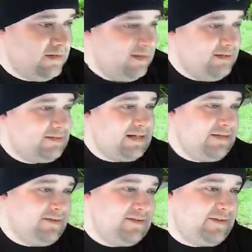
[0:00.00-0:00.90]

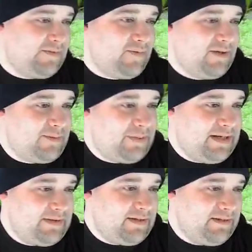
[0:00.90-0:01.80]
Tyler just ordered a
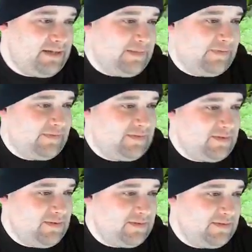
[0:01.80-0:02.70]
python. I'm
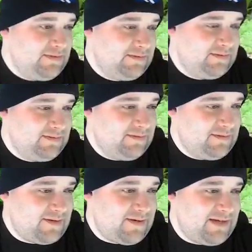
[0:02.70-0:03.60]
stoked.
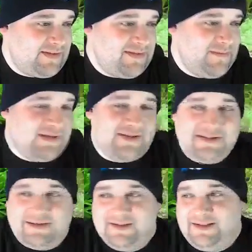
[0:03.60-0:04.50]
Oh, I thought you meant
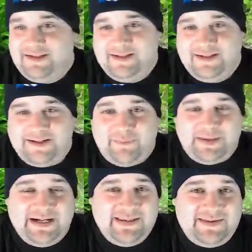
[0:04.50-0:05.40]
like a
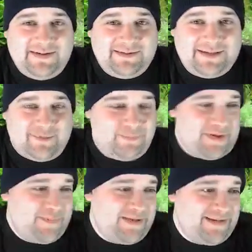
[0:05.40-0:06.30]
python, like a
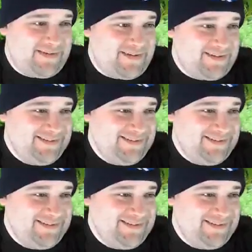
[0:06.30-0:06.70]
ball python.